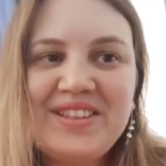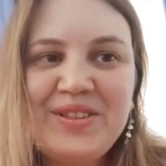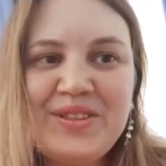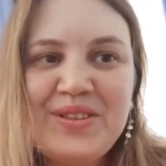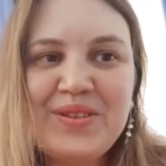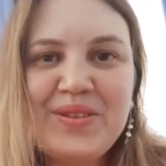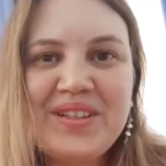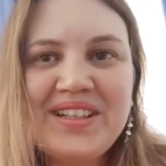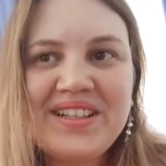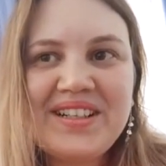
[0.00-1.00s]
to
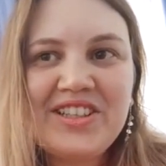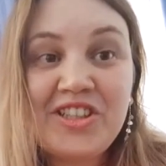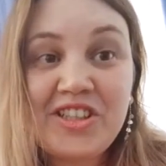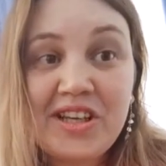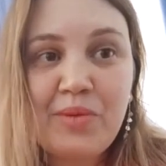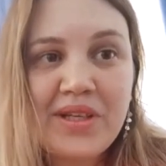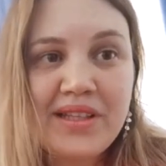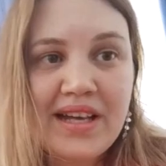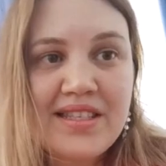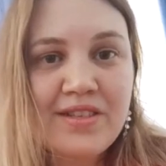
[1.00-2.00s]
share
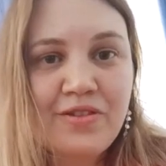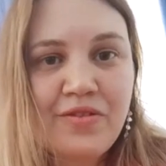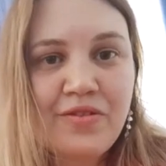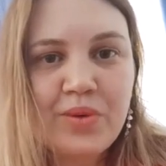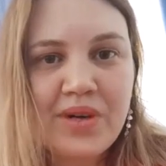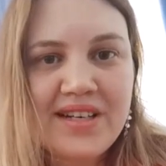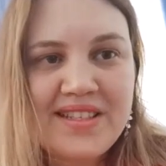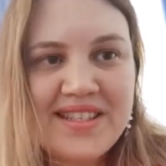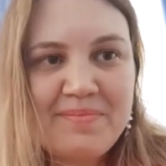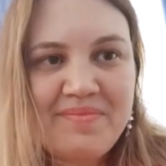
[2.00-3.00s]
with us a few
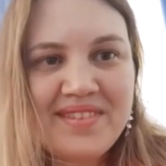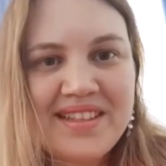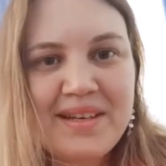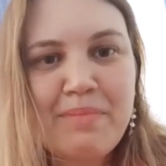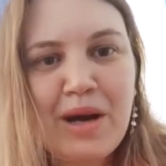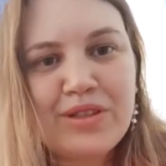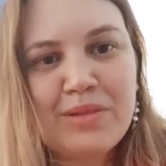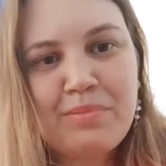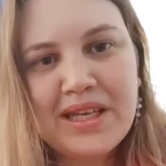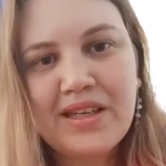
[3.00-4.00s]
words
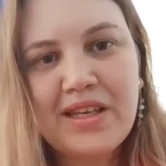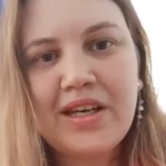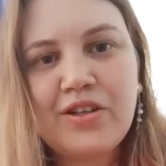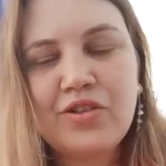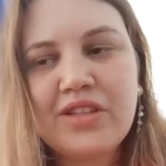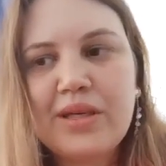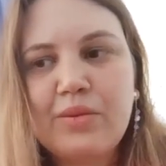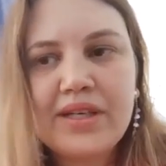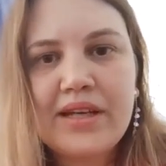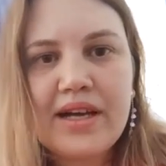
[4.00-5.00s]
about being here today
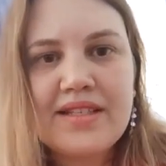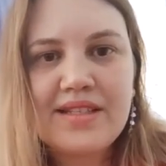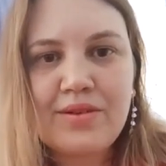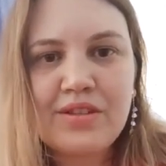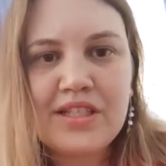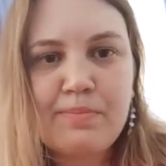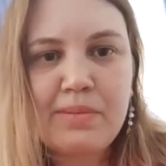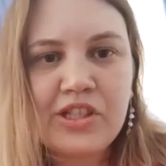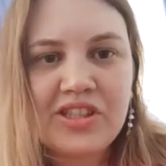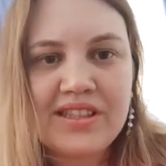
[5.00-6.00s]
with us on this
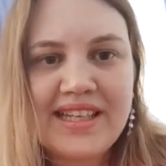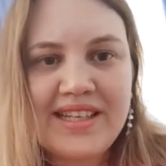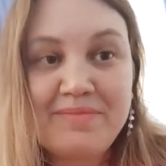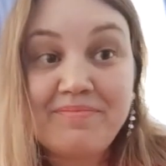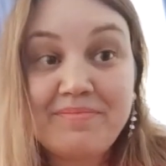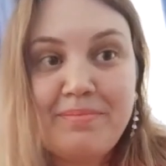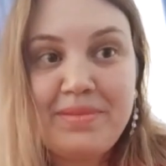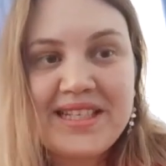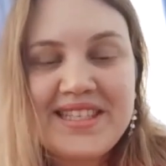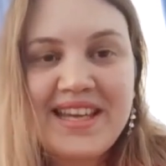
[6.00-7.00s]
special day.
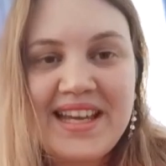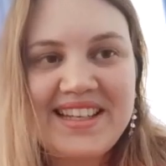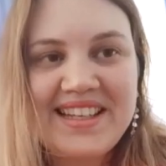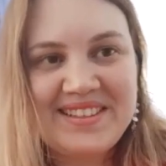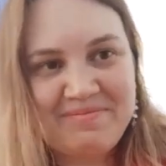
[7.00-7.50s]
Please, Heli.